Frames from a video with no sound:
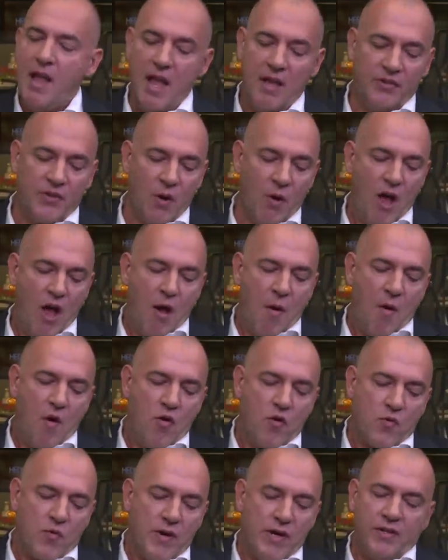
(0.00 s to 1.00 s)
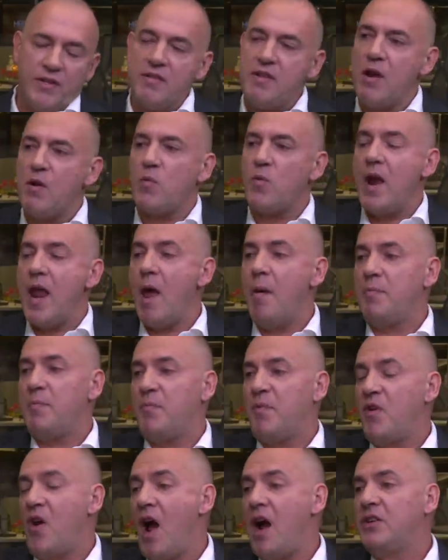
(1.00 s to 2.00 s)
And so the reason they
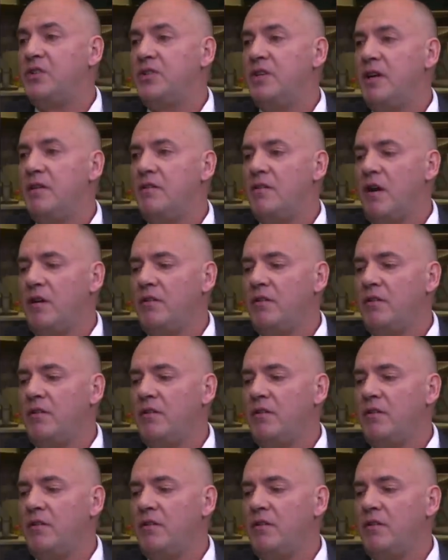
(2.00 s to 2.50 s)
ramped production,